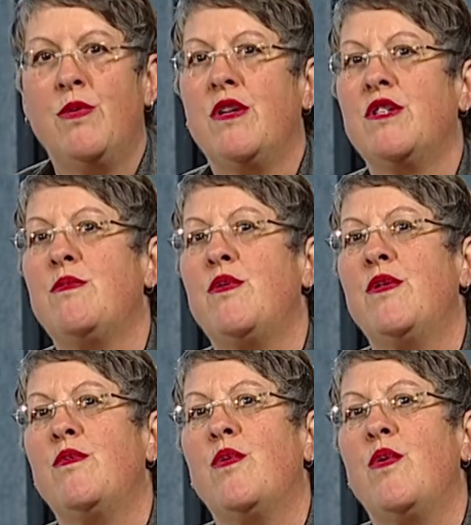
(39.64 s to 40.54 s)
we'll explore
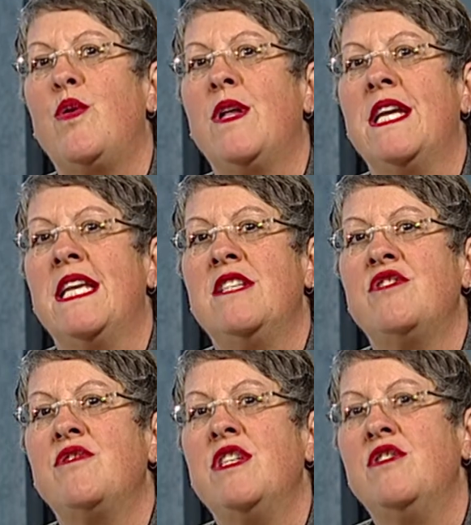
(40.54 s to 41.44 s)
the role an
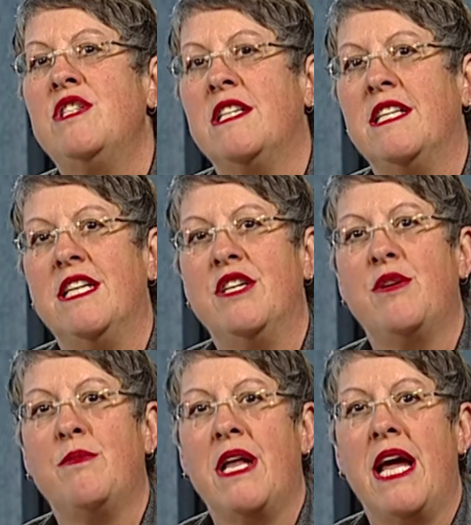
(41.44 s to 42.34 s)
industry utility
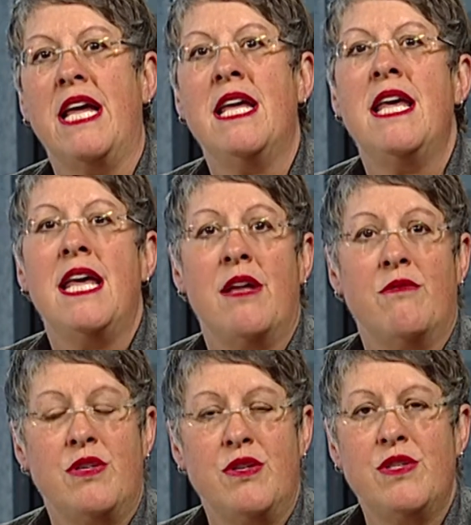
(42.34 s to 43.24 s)
could play in
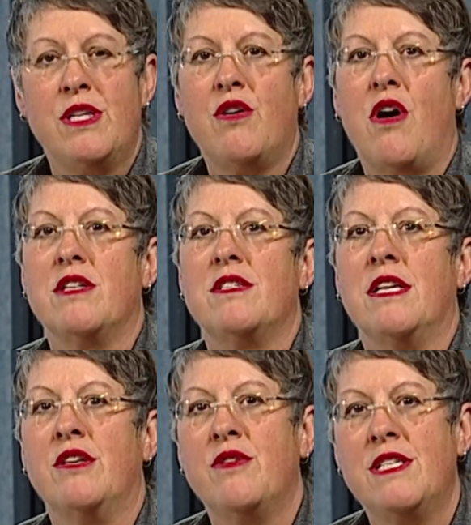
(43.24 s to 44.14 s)
reducing costs
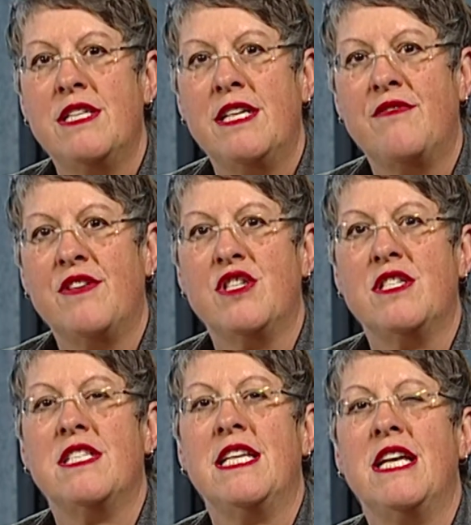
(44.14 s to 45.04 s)
and increasing
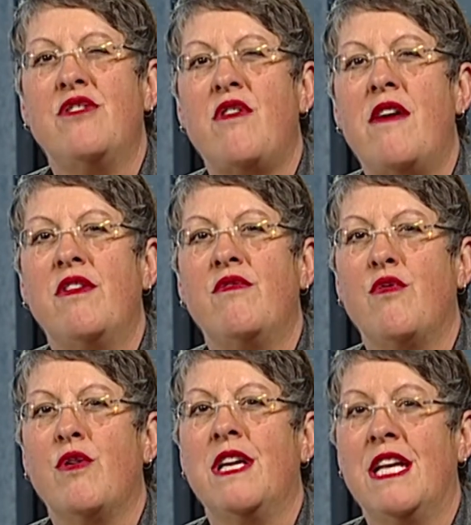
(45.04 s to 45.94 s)
efficiency in driving
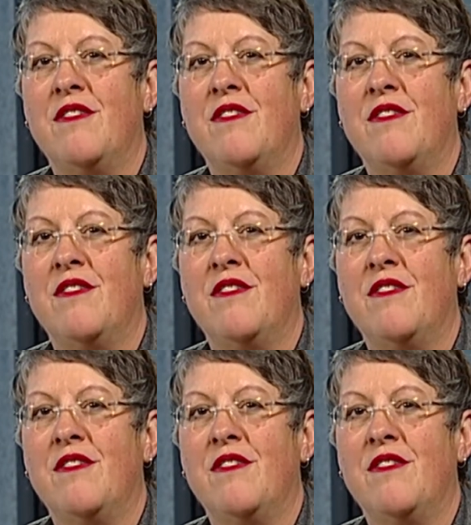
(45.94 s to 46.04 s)
forward